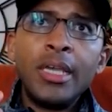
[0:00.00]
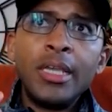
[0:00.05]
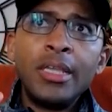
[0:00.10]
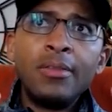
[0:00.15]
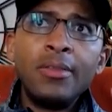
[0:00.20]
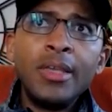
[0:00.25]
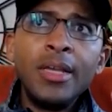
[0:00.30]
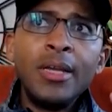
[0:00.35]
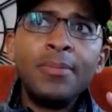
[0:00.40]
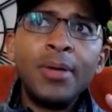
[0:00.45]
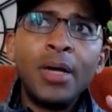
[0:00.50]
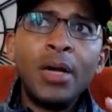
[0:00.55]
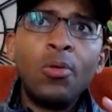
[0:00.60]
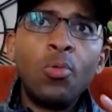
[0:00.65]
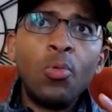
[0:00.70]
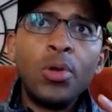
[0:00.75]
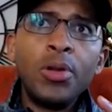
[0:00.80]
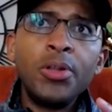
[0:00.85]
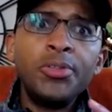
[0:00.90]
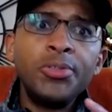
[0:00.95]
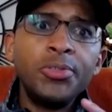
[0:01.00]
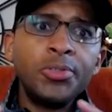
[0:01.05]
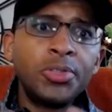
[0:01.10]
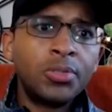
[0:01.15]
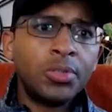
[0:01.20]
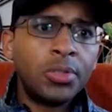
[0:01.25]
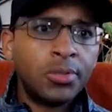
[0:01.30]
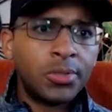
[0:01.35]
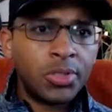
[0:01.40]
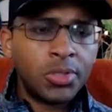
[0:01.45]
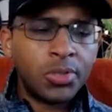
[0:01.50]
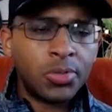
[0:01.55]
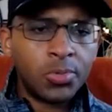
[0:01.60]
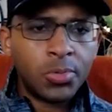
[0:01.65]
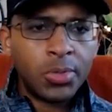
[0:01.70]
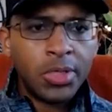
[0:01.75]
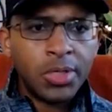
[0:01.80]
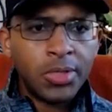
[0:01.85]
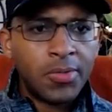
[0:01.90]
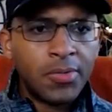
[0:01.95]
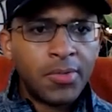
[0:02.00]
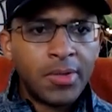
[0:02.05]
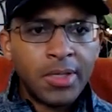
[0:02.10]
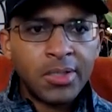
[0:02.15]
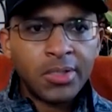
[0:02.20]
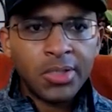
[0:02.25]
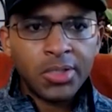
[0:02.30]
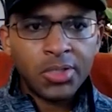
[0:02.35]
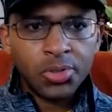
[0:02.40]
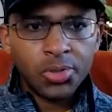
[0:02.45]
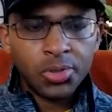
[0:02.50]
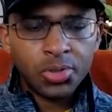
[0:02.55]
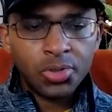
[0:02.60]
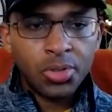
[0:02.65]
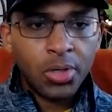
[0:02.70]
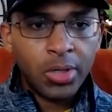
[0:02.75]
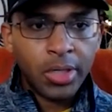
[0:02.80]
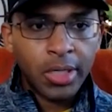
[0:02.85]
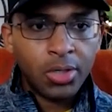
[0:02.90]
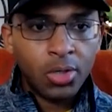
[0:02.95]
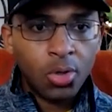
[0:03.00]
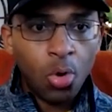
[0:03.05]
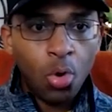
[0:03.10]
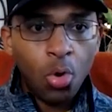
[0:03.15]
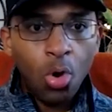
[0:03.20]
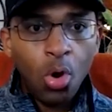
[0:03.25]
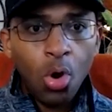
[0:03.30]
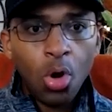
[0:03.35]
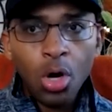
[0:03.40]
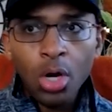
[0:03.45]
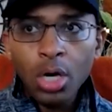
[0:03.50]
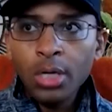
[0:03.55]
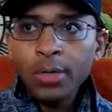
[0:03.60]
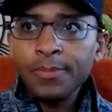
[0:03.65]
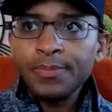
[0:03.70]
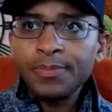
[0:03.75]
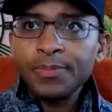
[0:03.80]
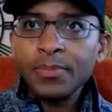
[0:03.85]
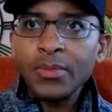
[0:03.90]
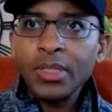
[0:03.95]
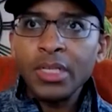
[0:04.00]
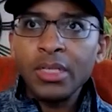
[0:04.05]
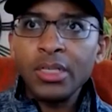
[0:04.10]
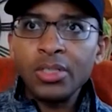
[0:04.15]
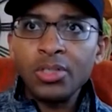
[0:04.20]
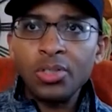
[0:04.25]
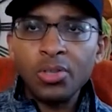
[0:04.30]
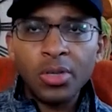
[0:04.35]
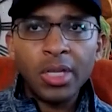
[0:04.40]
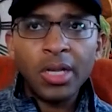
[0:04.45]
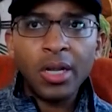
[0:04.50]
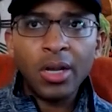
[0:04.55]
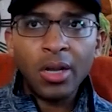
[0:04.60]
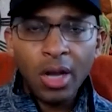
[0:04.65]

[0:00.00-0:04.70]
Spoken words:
think about what is your strong suit, what are the things that you're strong in, or you can